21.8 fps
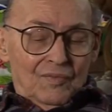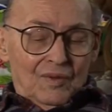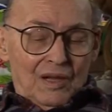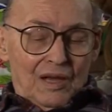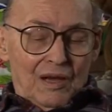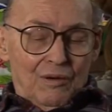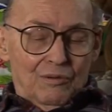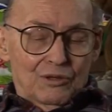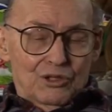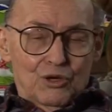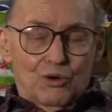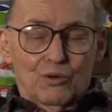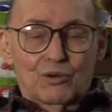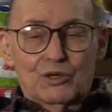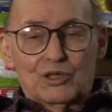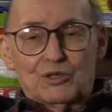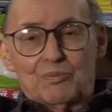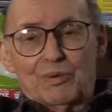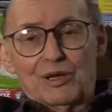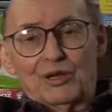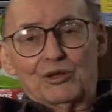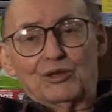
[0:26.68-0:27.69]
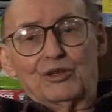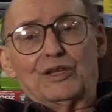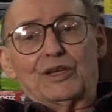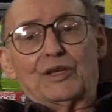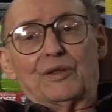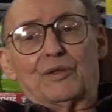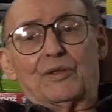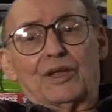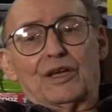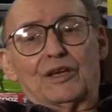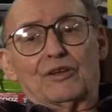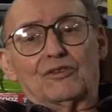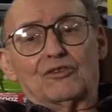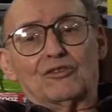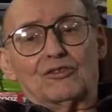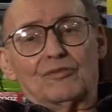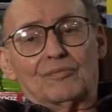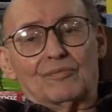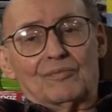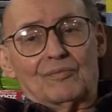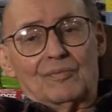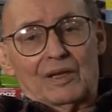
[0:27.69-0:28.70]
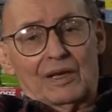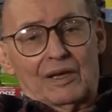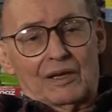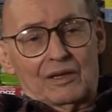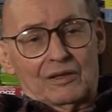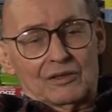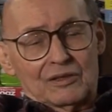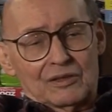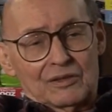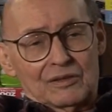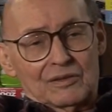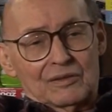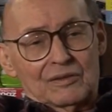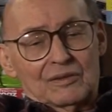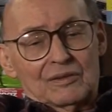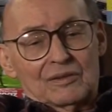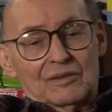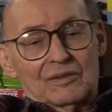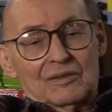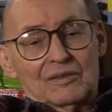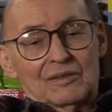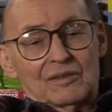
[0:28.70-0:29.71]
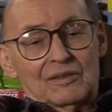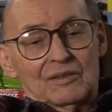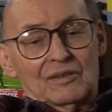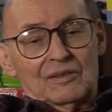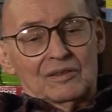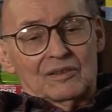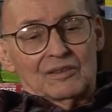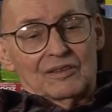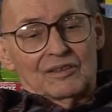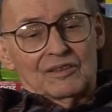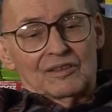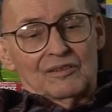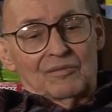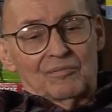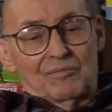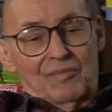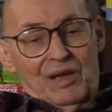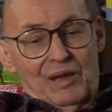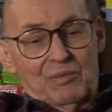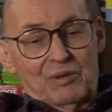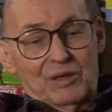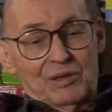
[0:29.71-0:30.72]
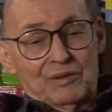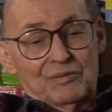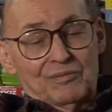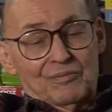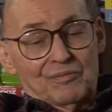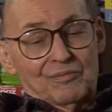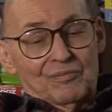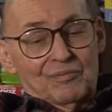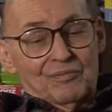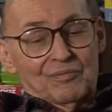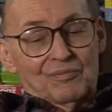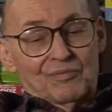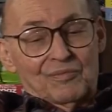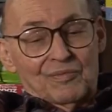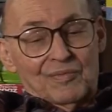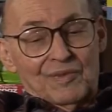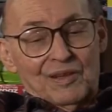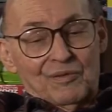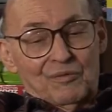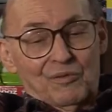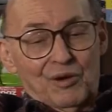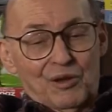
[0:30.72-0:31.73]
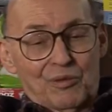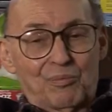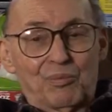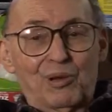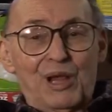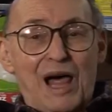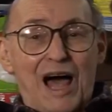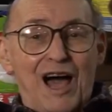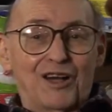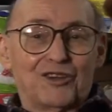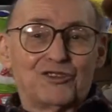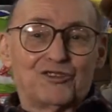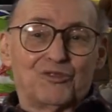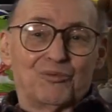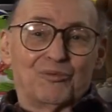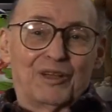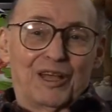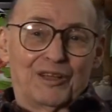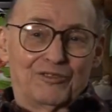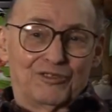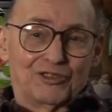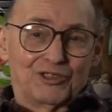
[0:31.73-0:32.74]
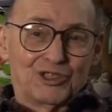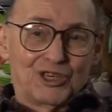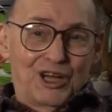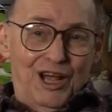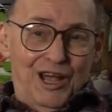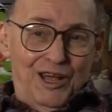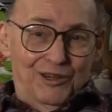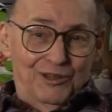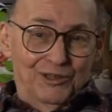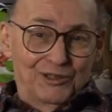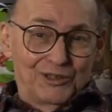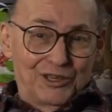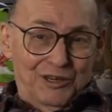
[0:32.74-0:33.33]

I was always building things, and maybe with blocks as a child.